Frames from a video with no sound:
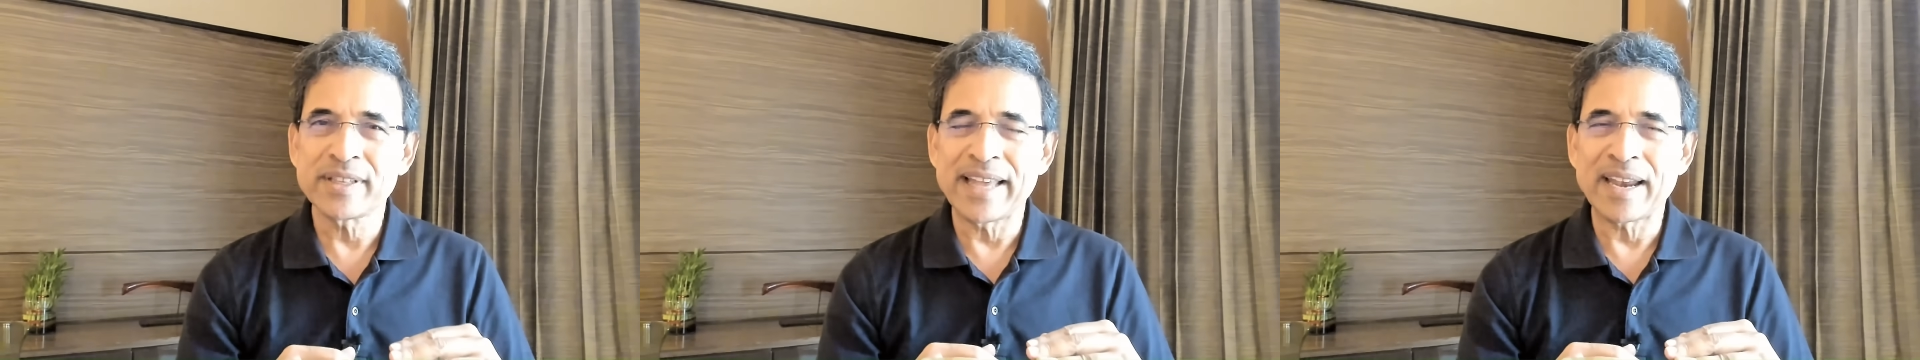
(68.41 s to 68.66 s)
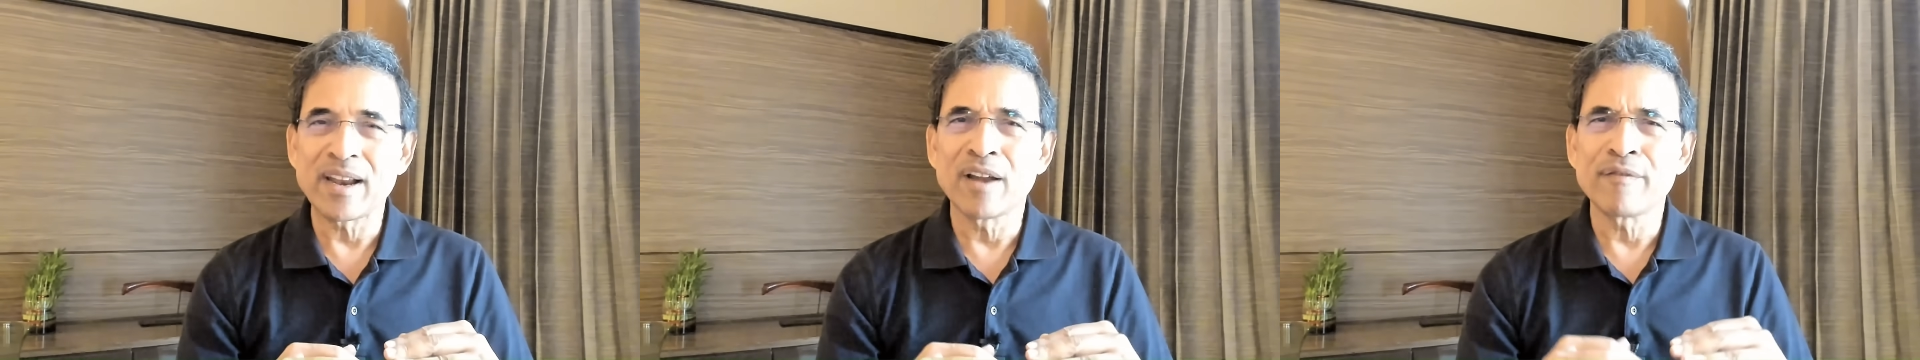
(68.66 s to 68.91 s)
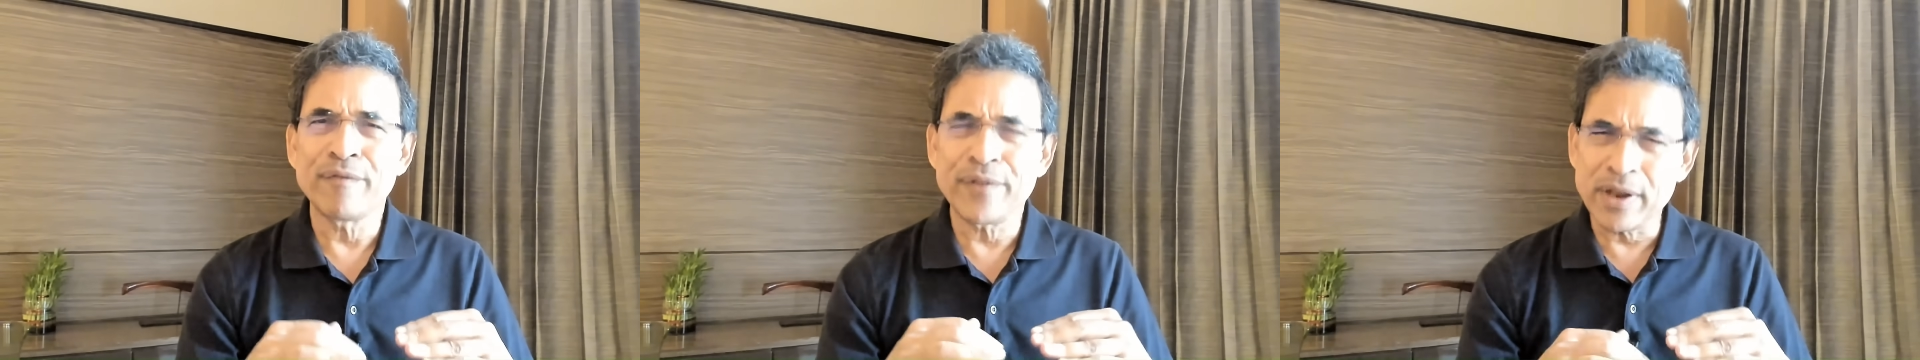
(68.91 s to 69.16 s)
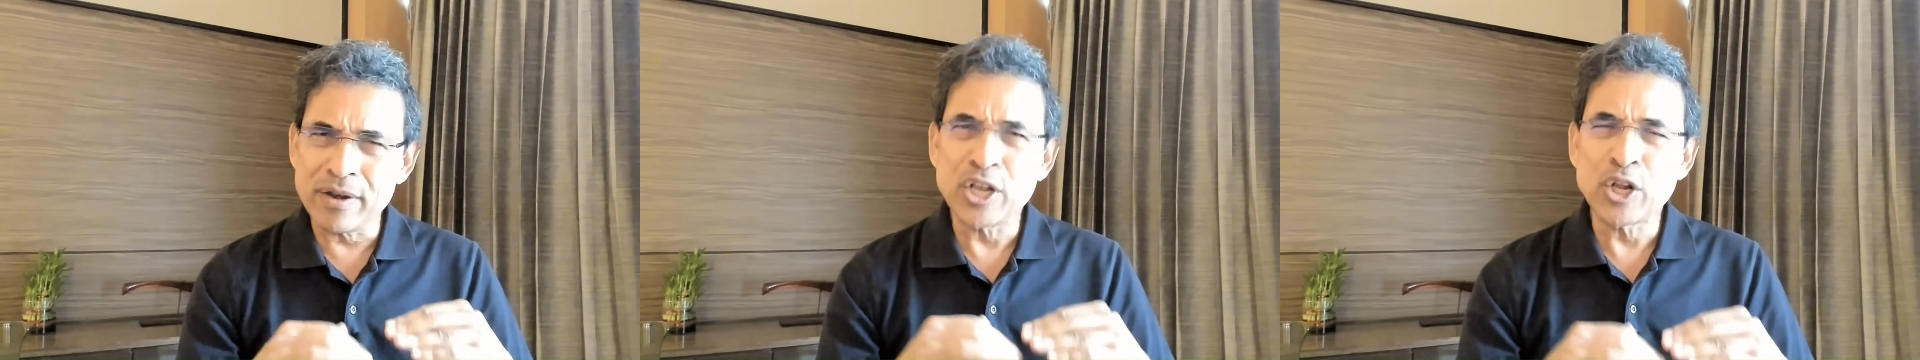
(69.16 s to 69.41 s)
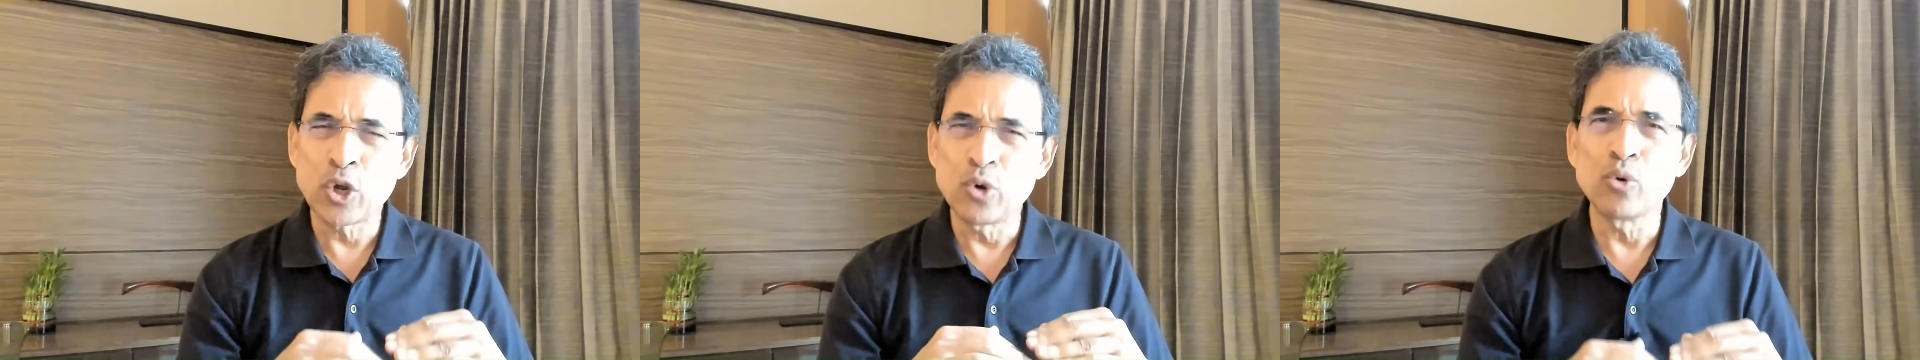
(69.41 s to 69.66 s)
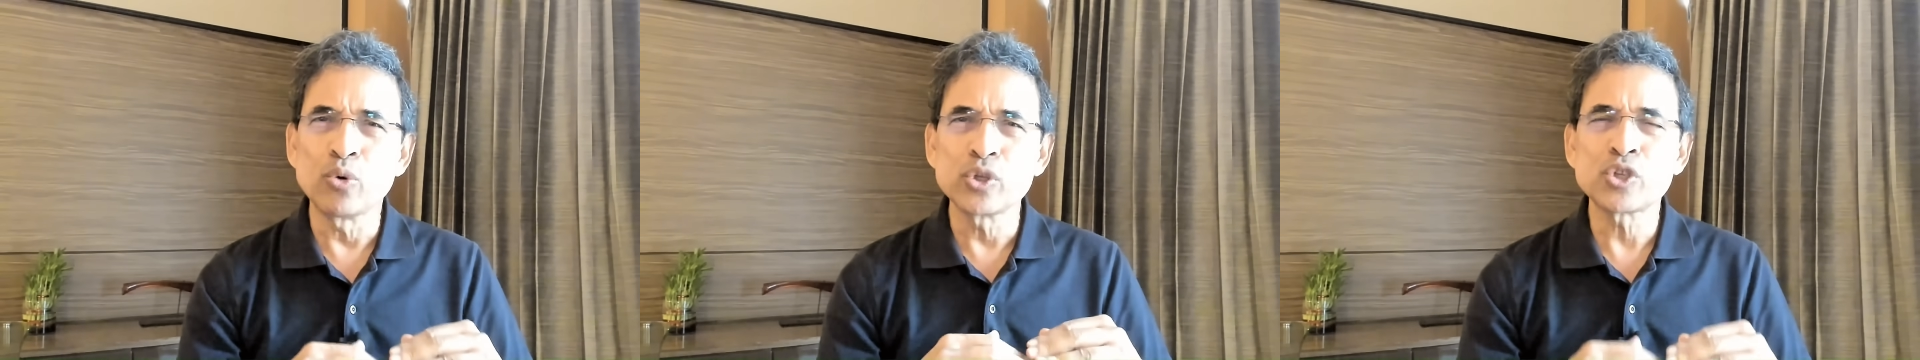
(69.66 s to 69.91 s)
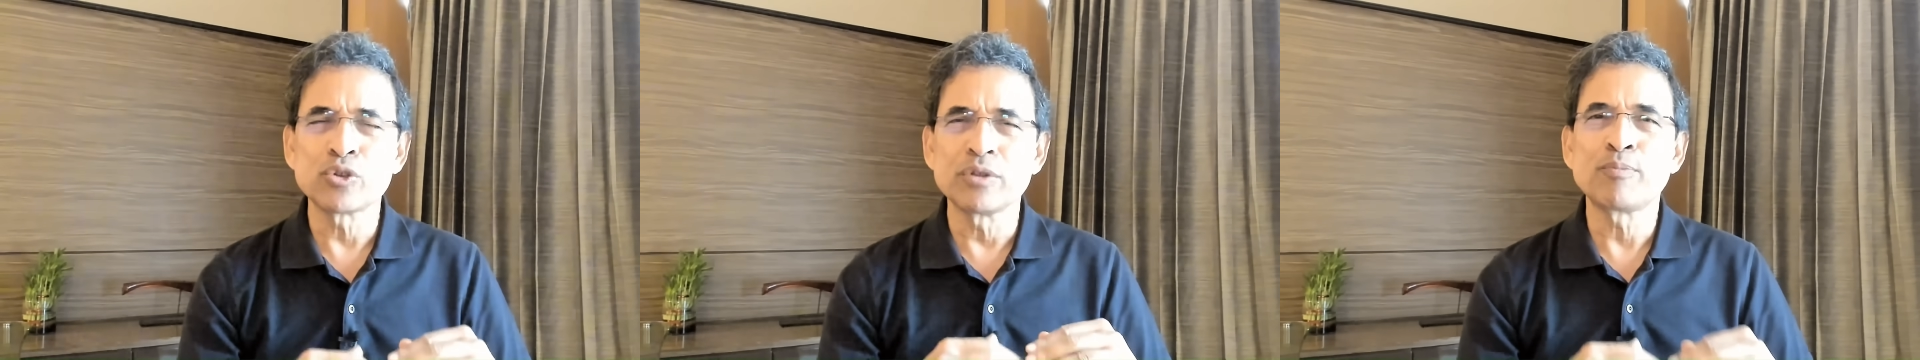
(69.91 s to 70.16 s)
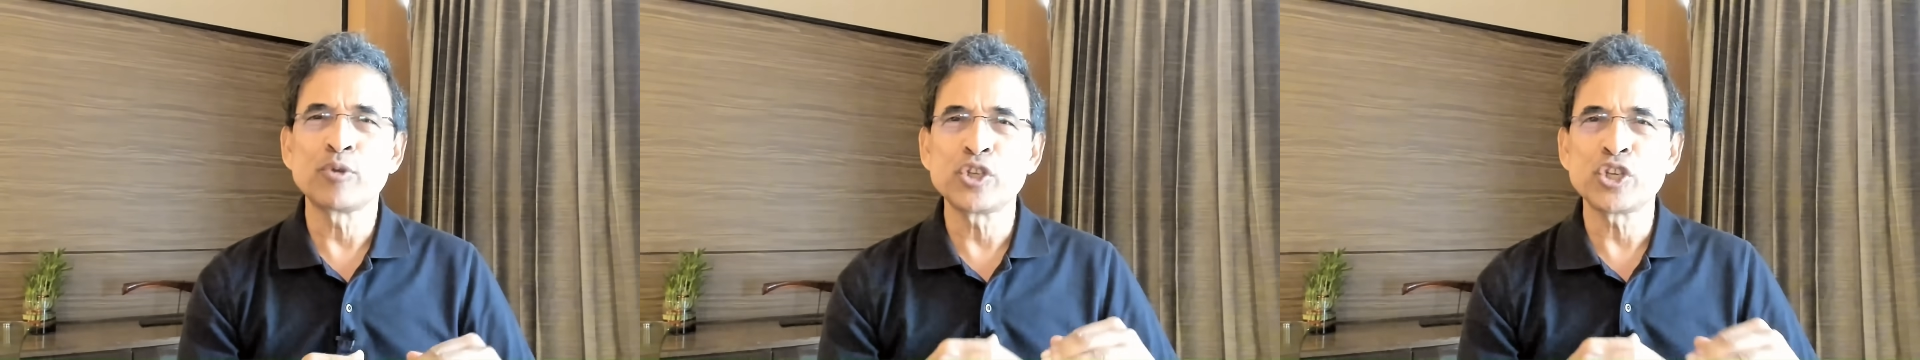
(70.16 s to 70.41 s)
that are very close to the
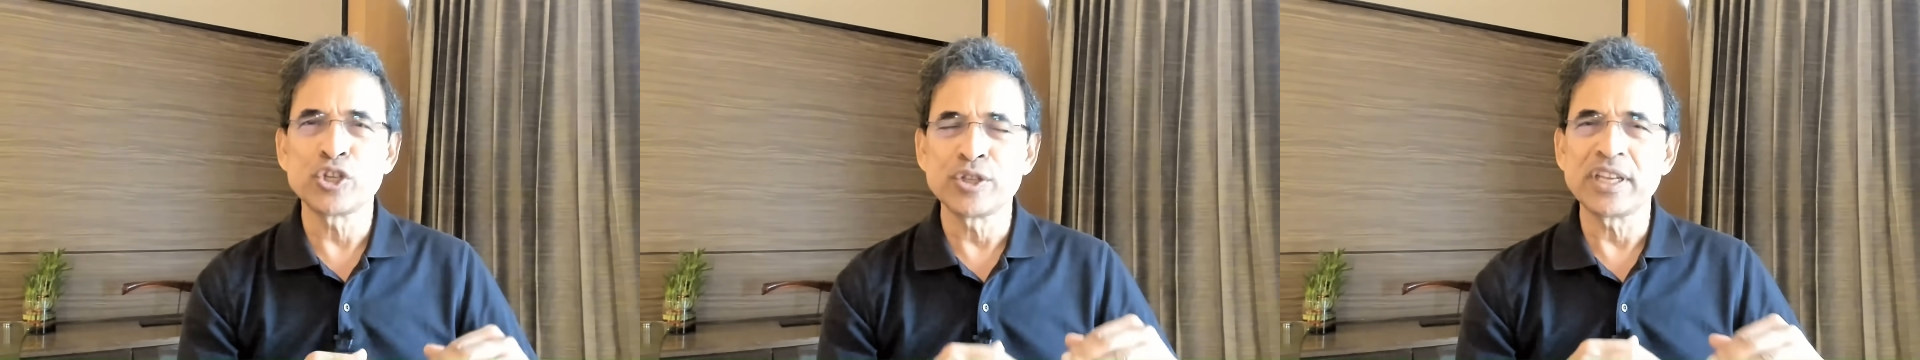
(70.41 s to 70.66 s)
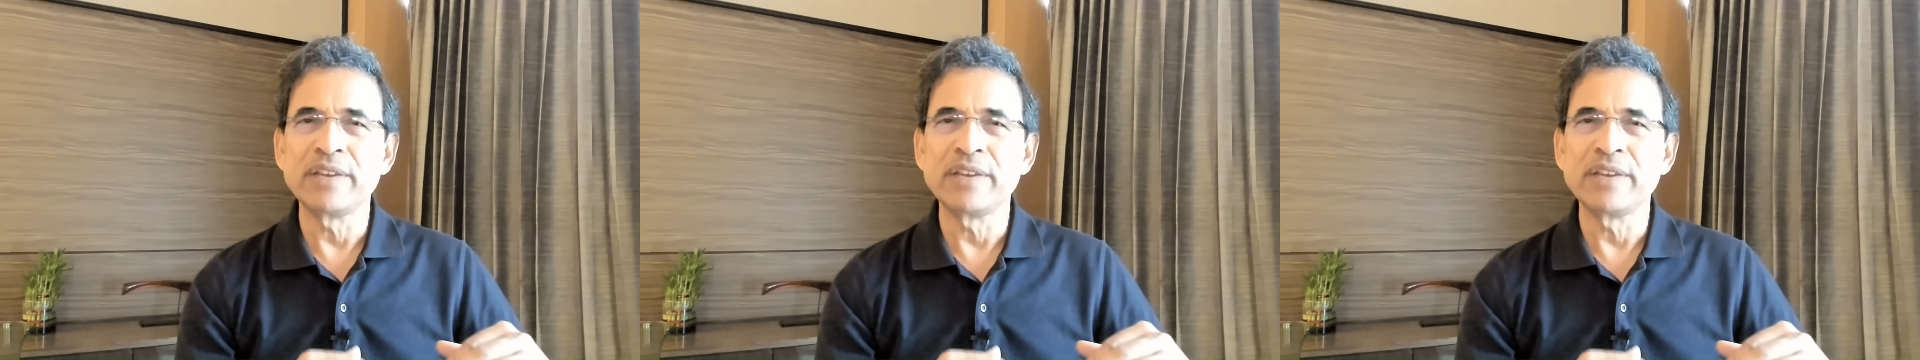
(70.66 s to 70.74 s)
positions